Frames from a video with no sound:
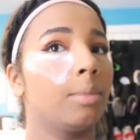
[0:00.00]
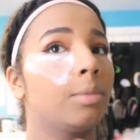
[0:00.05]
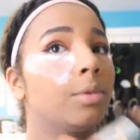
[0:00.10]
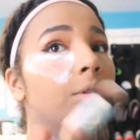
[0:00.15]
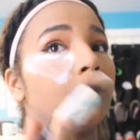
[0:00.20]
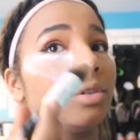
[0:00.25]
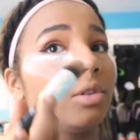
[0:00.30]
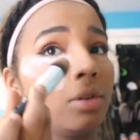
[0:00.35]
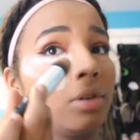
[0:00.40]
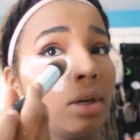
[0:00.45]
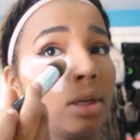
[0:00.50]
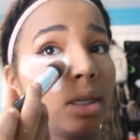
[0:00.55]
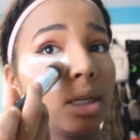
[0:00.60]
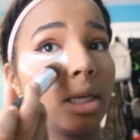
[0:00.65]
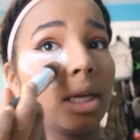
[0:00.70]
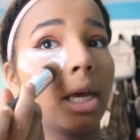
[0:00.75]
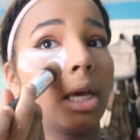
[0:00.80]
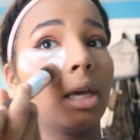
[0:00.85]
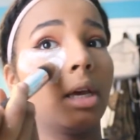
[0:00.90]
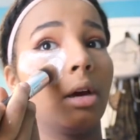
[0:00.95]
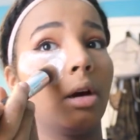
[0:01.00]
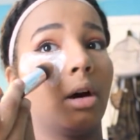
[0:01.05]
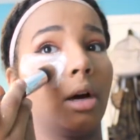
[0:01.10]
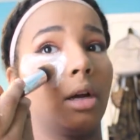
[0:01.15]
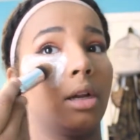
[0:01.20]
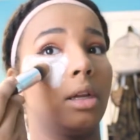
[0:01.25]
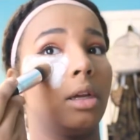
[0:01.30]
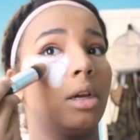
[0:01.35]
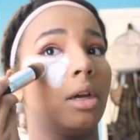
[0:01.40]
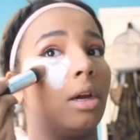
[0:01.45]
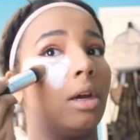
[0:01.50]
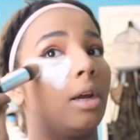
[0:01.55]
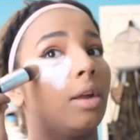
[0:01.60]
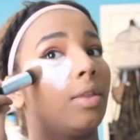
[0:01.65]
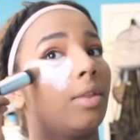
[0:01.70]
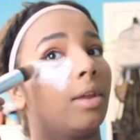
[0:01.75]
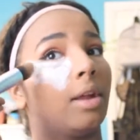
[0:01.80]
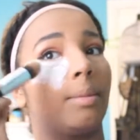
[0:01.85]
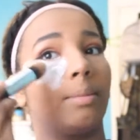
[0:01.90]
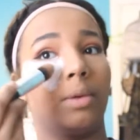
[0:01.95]
just trying to cake it on here,
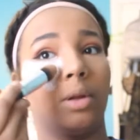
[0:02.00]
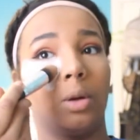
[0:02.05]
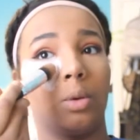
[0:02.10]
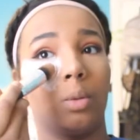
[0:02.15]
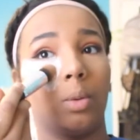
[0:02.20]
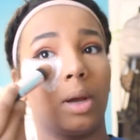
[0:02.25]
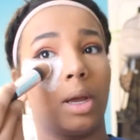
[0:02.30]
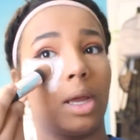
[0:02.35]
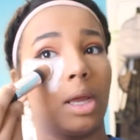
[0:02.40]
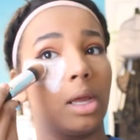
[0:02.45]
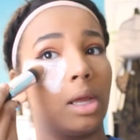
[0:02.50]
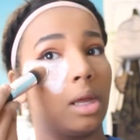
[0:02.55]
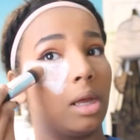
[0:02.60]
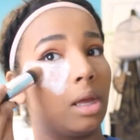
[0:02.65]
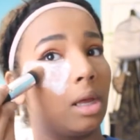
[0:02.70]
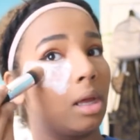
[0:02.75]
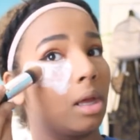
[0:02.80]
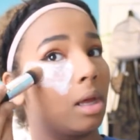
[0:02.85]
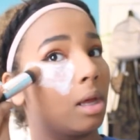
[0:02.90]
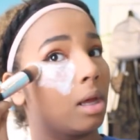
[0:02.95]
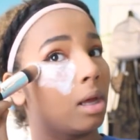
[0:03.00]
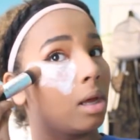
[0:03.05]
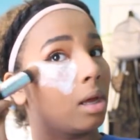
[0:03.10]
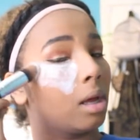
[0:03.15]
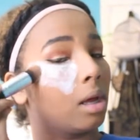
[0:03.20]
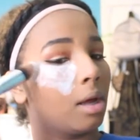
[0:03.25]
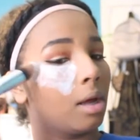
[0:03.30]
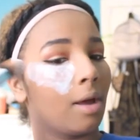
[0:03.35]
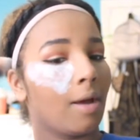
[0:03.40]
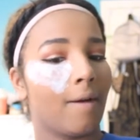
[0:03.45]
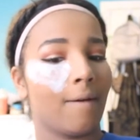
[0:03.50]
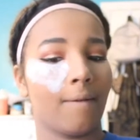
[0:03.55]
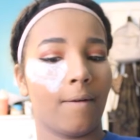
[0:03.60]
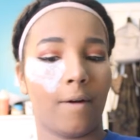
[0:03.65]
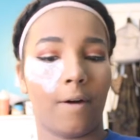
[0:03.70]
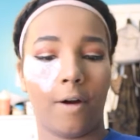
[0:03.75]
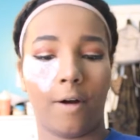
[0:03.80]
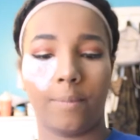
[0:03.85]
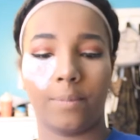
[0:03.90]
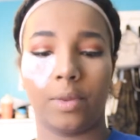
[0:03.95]
and then I'm gonna wait.
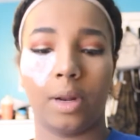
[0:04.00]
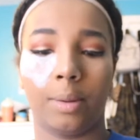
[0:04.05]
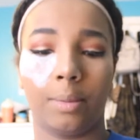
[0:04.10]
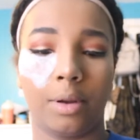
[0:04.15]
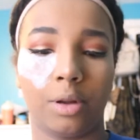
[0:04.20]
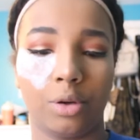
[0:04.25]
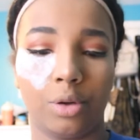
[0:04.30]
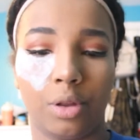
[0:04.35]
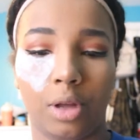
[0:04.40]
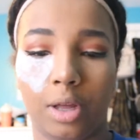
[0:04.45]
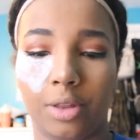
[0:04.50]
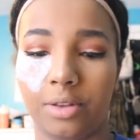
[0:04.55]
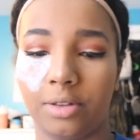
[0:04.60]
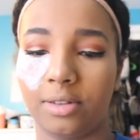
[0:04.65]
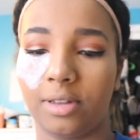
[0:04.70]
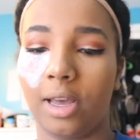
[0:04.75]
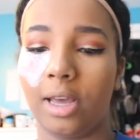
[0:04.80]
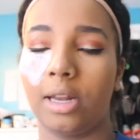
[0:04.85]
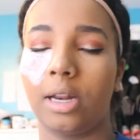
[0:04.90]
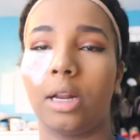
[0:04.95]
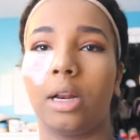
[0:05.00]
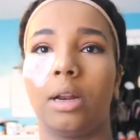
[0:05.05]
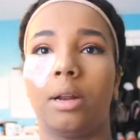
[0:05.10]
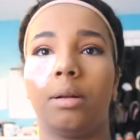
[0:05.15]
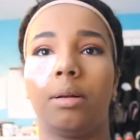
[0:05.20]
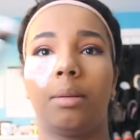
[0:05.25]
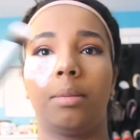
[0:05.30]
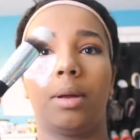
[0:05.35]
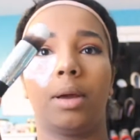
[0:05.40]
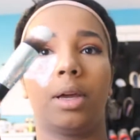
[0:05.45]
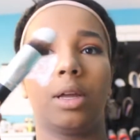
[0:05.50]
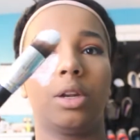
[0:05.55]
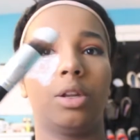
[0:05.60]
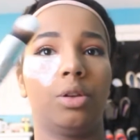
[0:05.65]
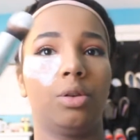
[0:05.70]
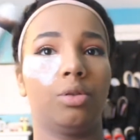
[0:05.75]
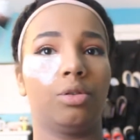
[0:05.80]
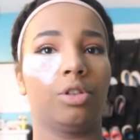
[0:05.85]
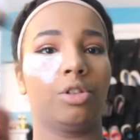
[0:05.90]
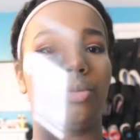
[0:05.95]
Then I'm gonna do the other side, and I'm not gonna
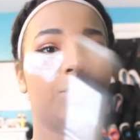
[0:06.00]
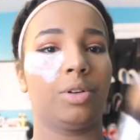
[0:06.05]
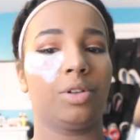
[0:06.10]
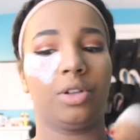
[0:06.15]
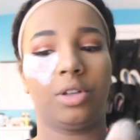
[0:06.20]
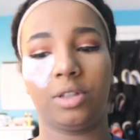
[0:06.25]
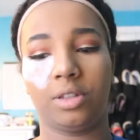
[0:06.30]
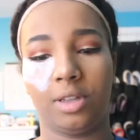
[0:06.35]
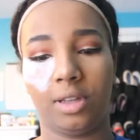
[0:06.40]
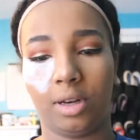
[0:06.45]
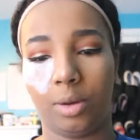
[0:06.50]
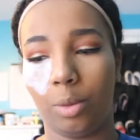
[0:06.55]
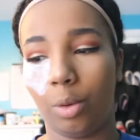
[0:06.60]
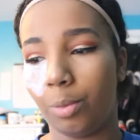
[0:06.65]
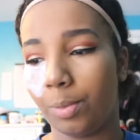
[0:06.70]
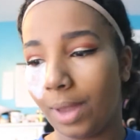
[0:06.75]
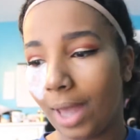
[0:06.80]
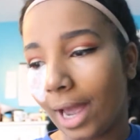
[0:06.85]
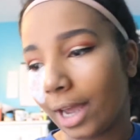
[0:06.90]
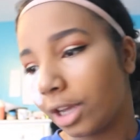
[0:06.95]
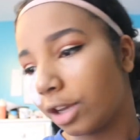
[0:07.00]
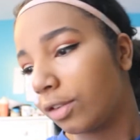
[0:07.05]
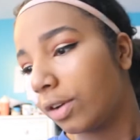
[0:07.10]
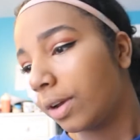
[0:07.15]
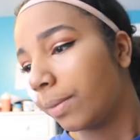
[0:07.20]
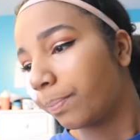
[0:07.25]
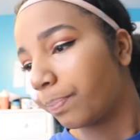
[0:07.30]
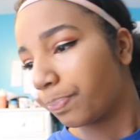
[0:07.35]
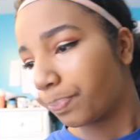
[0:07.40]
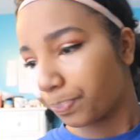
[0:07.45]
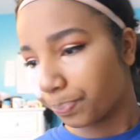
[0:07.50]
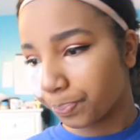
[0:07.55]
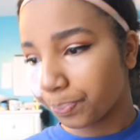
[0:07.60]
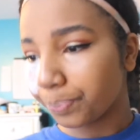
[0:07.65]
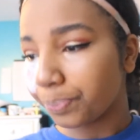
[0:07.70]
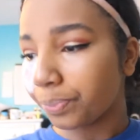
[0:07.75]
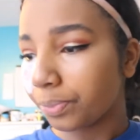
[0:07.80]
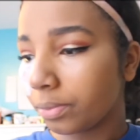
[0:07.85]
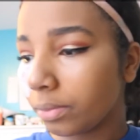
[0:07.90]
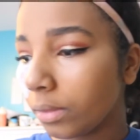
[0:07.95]
use this brush because then it won't be accurate.
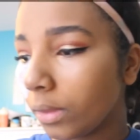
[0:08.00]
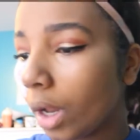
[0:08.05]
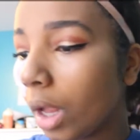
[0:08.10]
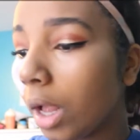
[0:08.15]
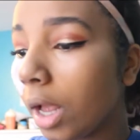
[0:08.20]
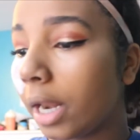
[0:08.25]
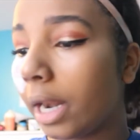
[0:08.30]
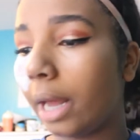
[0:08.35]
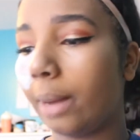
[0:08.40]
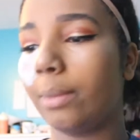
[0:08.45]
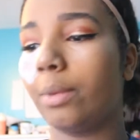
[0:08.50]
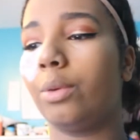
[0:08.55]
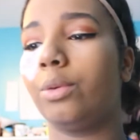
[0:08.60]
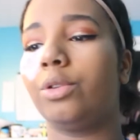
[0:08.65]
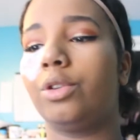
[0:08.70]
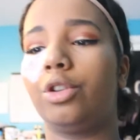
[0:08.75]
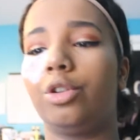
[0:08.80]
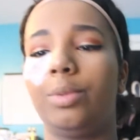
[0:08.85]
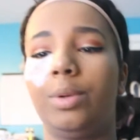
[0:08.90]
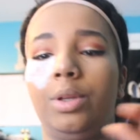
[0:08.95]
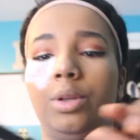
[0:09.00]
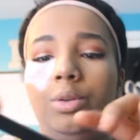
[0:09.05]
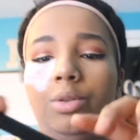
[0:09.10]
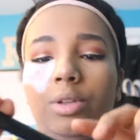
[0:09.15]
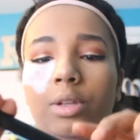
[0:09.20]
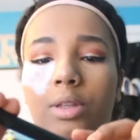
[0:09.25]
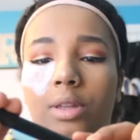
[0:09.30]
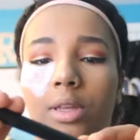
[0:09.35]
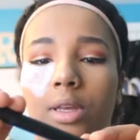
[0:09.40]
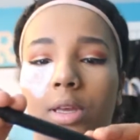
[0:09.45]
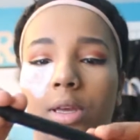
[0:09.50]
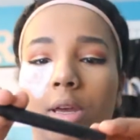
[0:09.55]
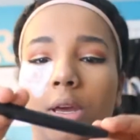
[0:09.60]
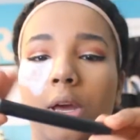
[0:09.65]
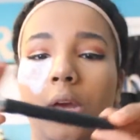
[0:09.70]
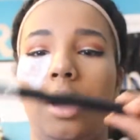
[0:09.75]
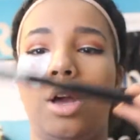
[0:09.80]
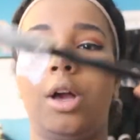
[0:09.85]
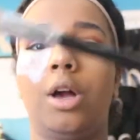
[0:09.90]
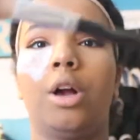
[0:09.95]
And I'm going to be using the
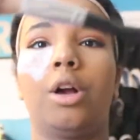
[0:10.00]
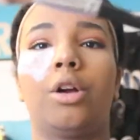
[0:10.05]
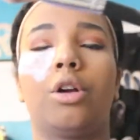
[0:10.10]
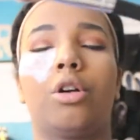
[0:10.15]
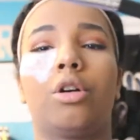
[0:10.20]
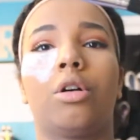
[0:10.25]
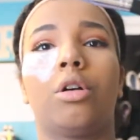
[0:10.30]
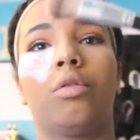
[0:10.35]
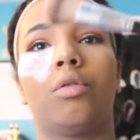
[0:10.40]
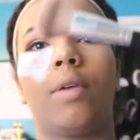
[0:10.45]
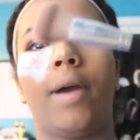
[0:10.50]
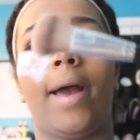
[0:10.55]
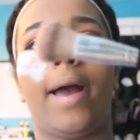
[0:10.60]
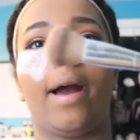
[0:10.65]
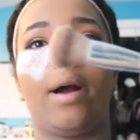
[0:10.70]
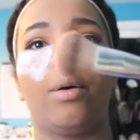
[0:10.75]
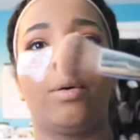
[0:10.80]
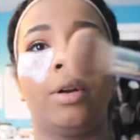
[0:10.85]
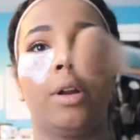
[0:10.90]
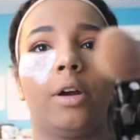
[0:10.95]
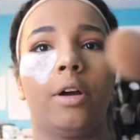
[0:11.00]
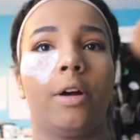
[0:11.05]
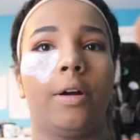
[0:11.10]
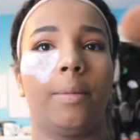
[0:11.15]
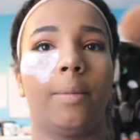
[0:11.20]
Crown